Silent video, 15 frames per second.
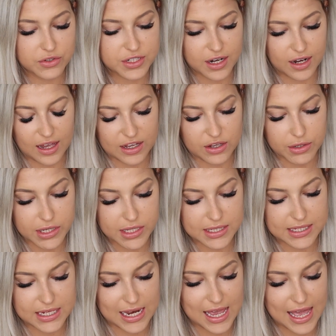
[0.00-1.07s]
So like you can
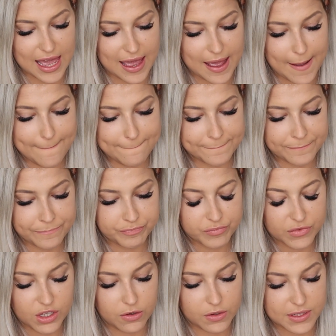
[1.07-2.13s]
see here,
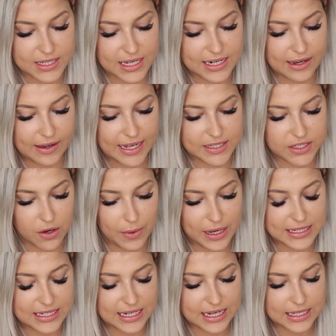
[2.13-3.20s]
you can send out
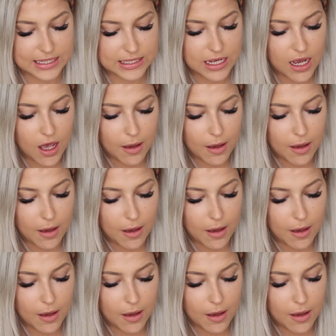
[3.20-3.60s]
SOSs.